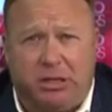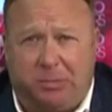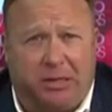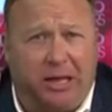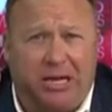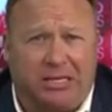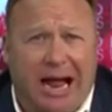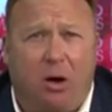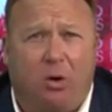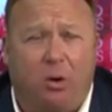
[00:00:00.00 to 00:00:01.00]
just spent the last
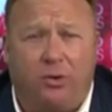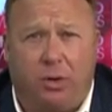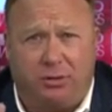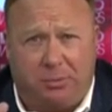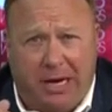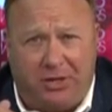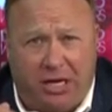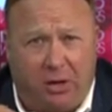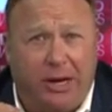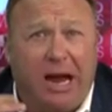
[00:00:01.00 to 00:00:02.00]
hour going through a speech
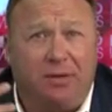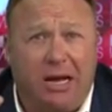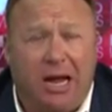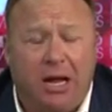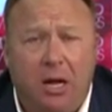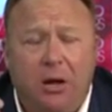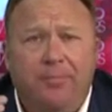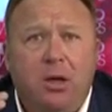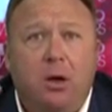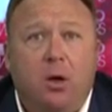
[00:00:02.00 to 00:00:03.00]
Hillary gave today
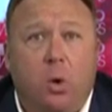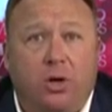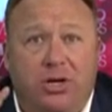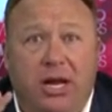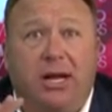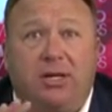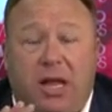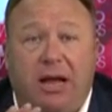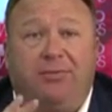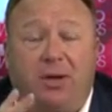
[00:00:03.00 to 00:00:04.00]
where she is
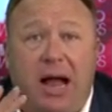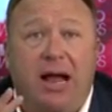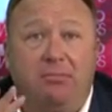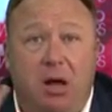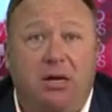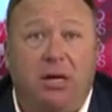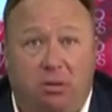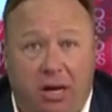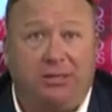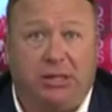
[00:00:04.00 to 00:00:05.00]
like flying monkey
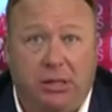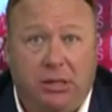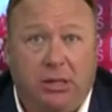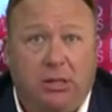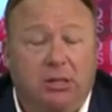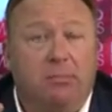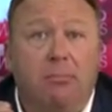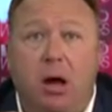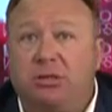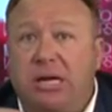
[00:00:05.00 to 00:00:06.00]
crazy. The
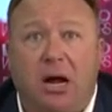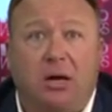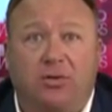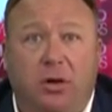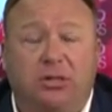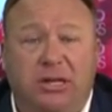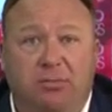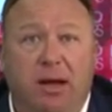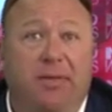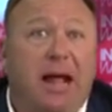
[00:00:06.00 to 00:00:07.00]
most out of control she's
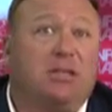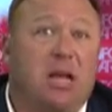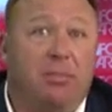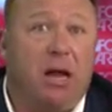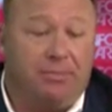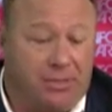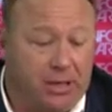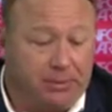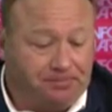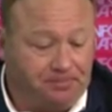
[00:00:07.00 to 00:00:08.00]
ever been. That's coming up,
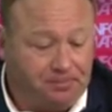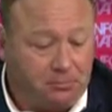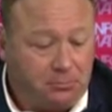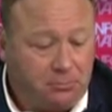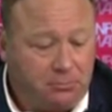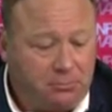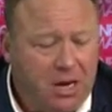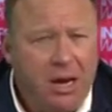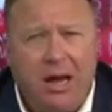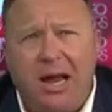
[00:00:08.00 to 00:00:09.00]
too.
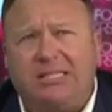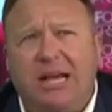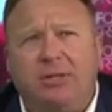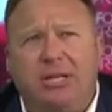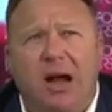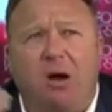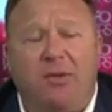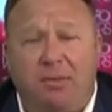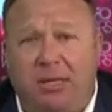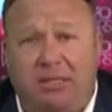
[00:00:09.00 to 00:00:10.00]
And I say there's an hour and
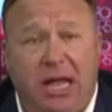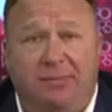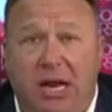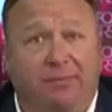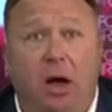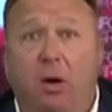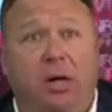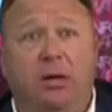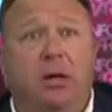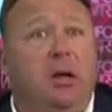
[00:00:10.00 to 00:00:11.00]
50 minutes left. Hey, if
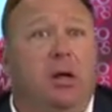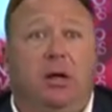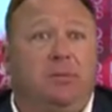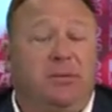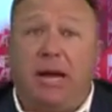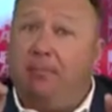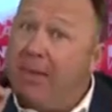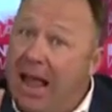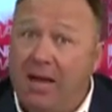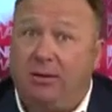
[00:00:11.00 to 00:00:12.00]
Owen, because let me tell you,
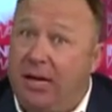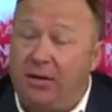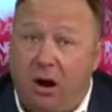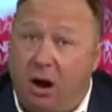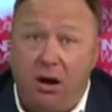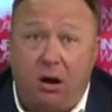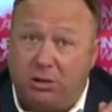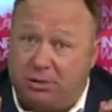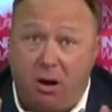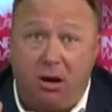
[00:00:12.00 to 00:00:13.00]
Matt and Daria
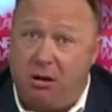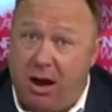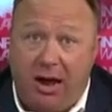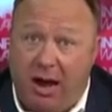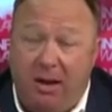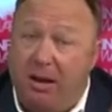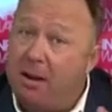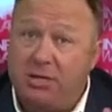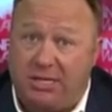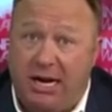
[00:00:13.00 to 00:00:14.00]
are smarter than I am. And I'm
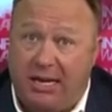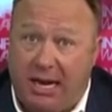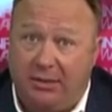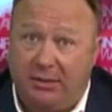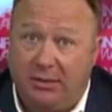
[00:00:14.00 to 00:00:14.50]
not just saying that.